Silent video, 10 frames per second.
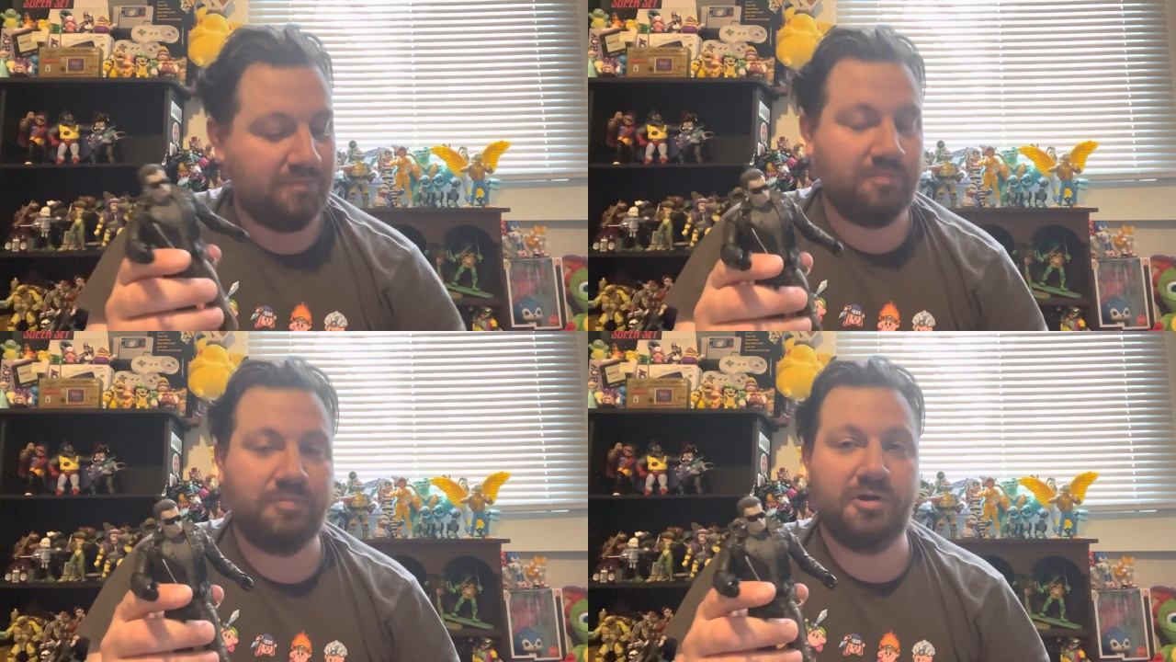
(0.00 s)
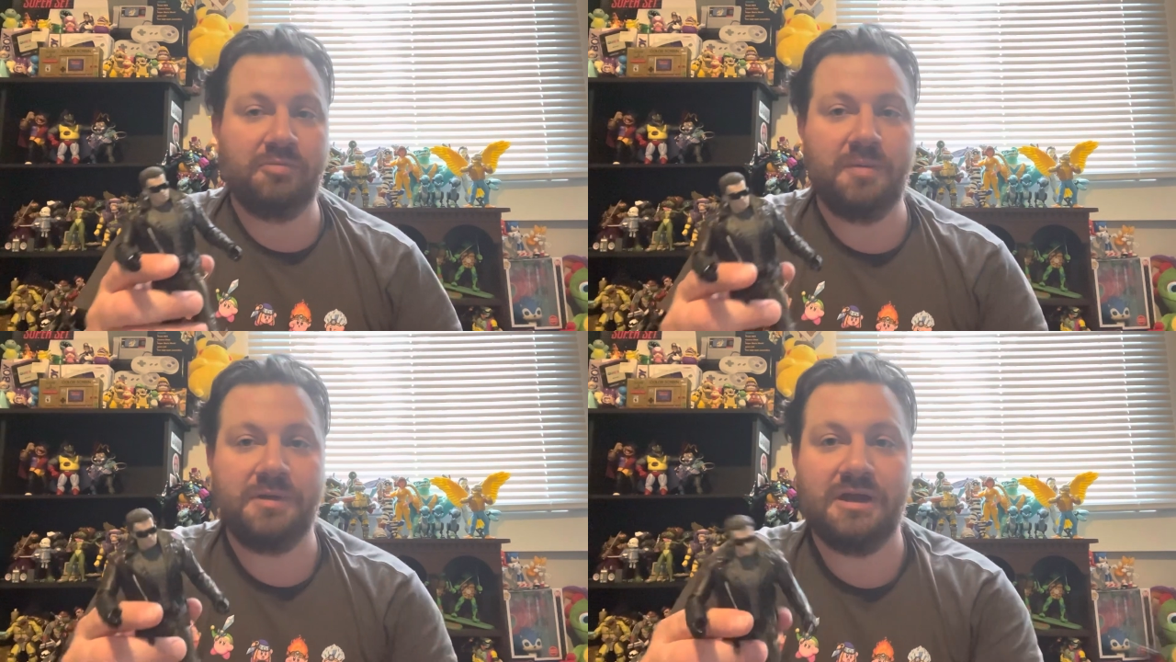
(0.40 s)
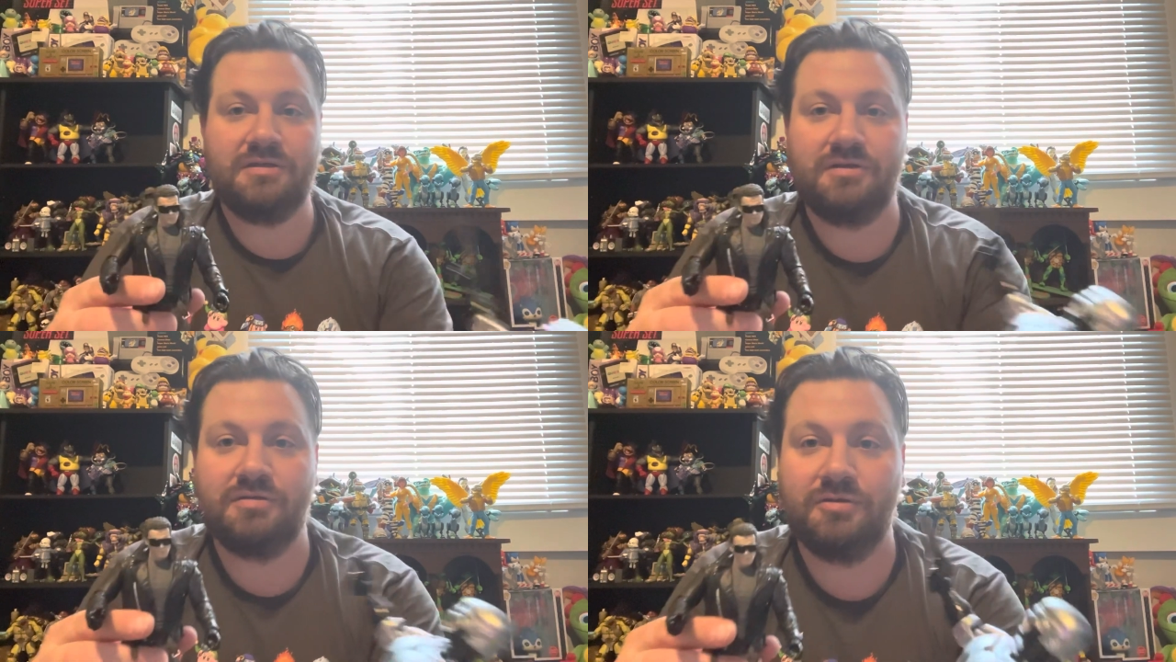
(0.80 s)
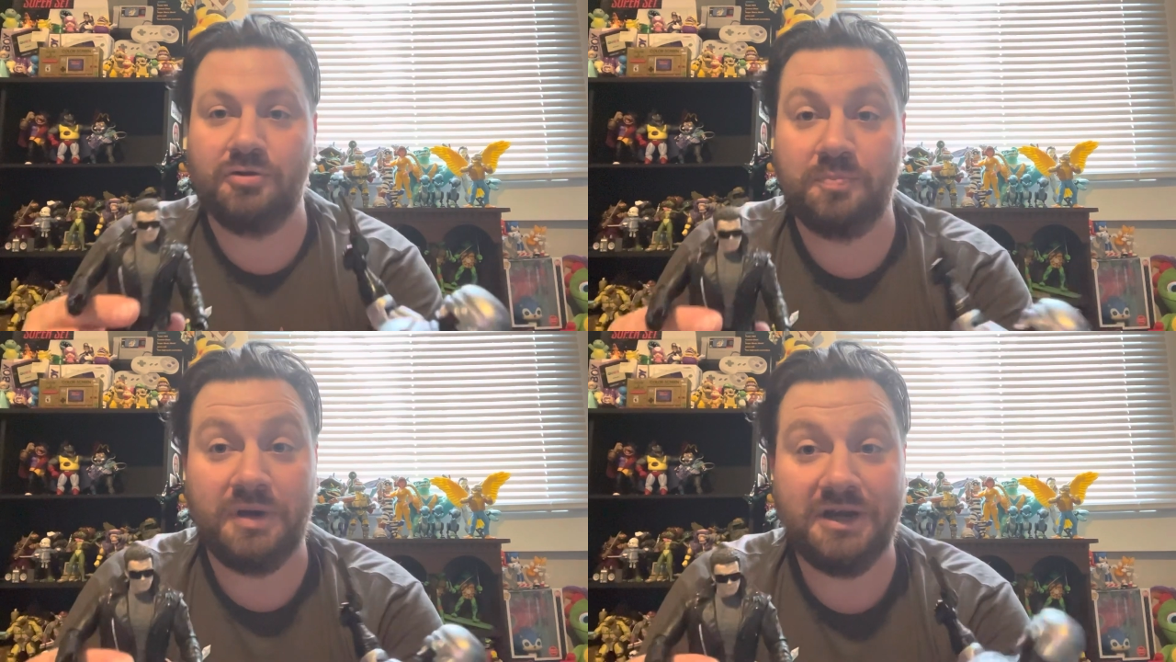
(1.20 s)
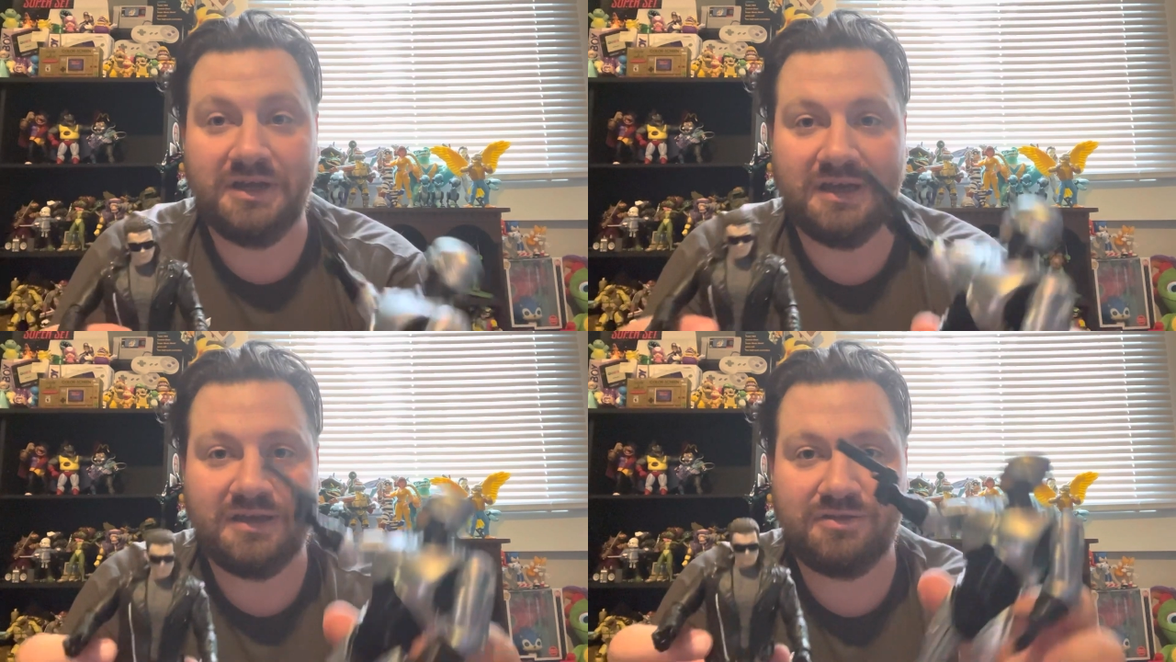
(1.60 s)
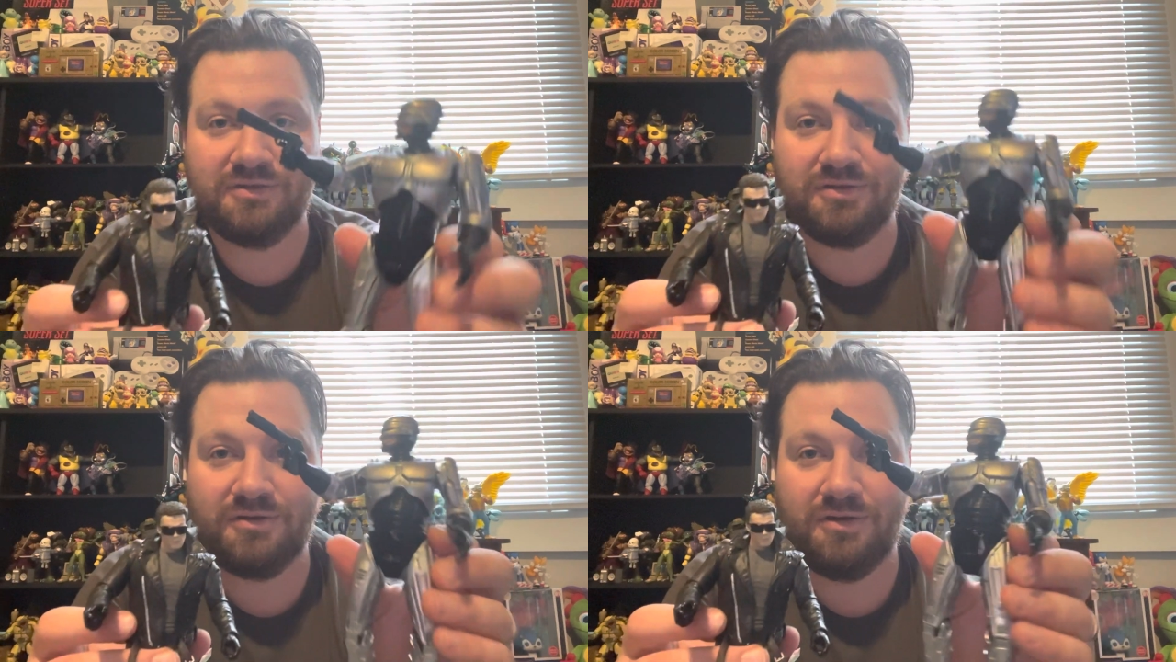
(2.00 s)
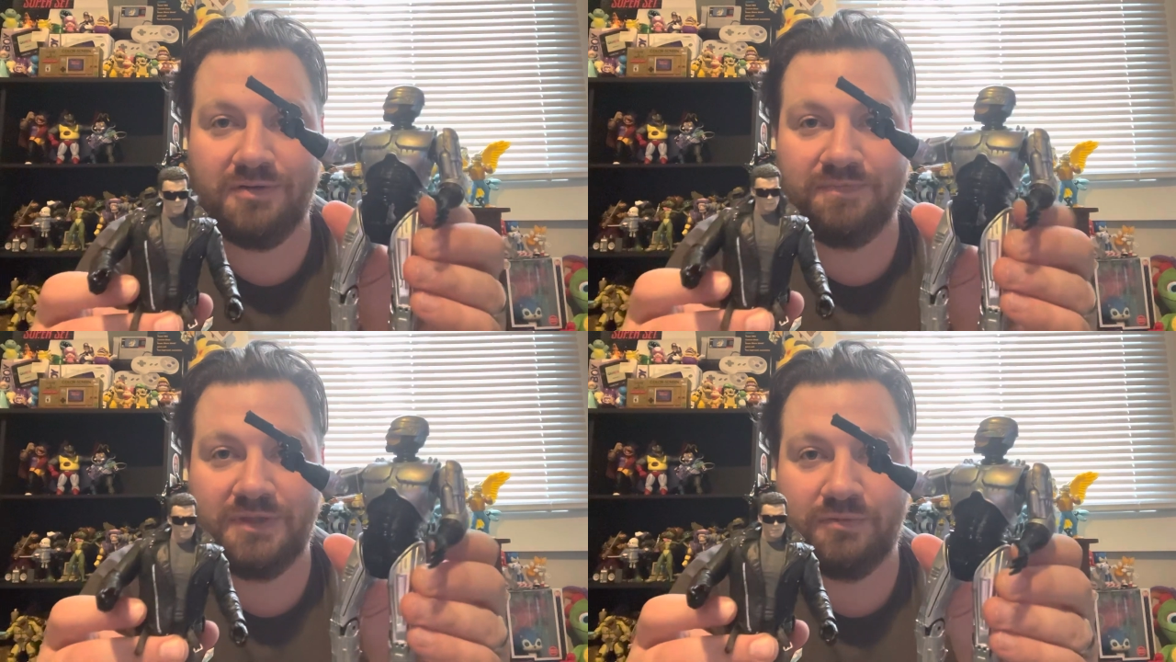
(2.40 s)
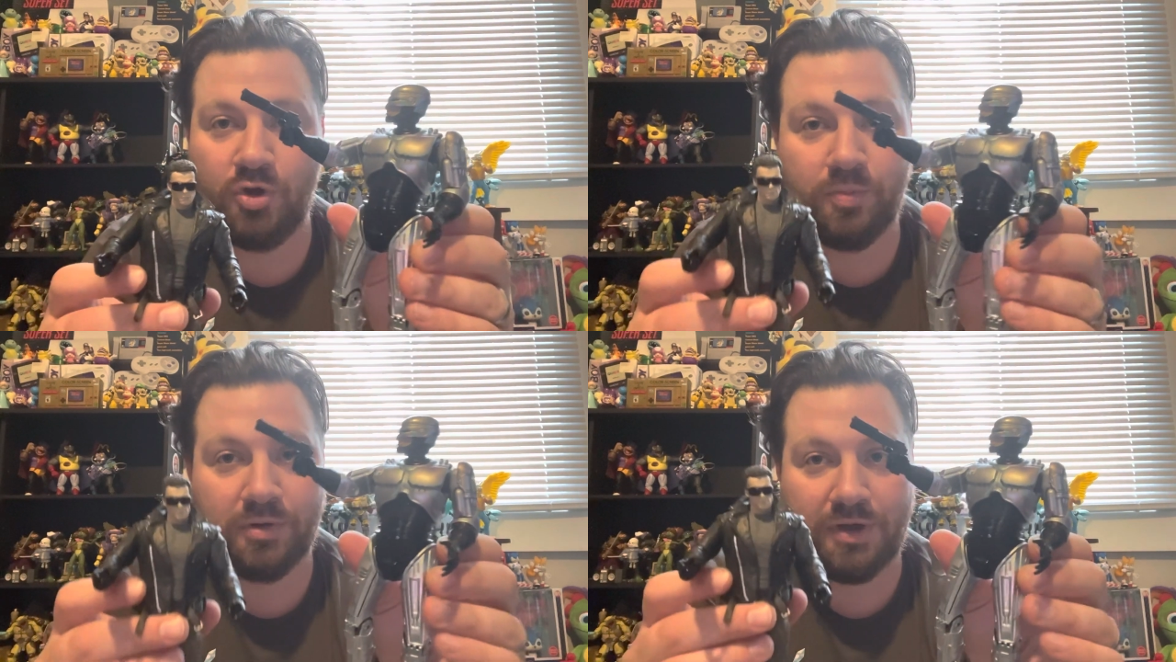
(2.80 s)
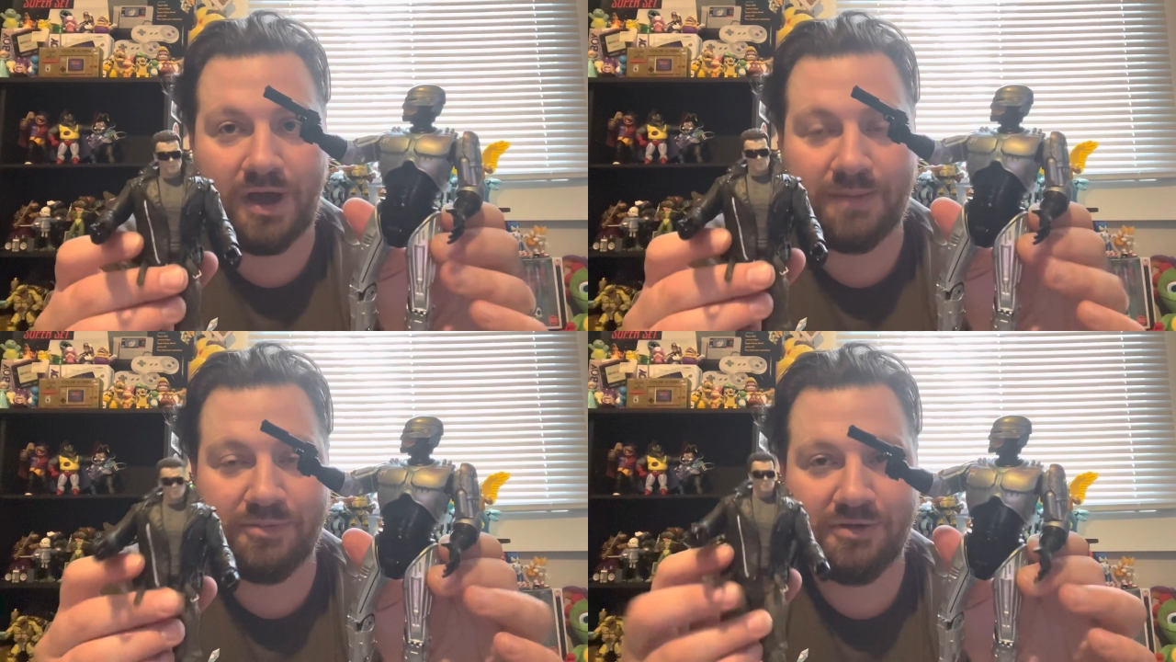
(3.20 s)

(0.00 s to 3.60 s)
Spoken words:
put him up against his little buddy, I guess you could call RoboCop.